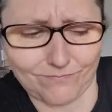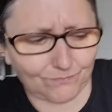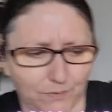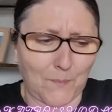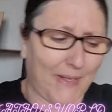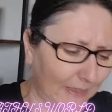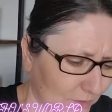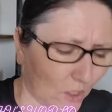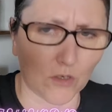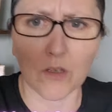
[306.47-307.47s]
Put my neck,
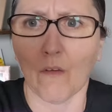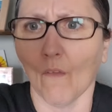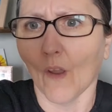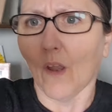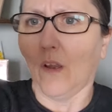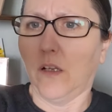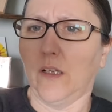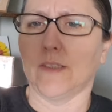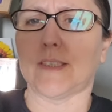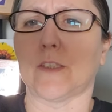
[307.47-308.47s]
dog.
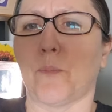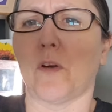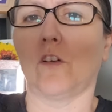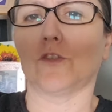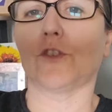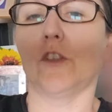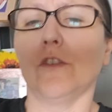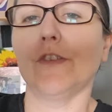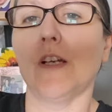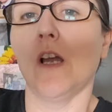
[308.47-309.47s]
Taking poor old
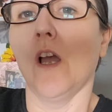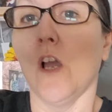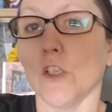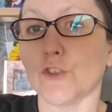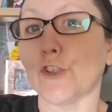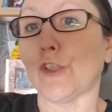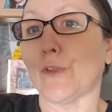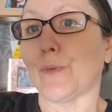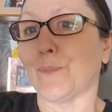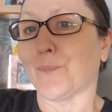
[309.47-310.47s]
sofa. So,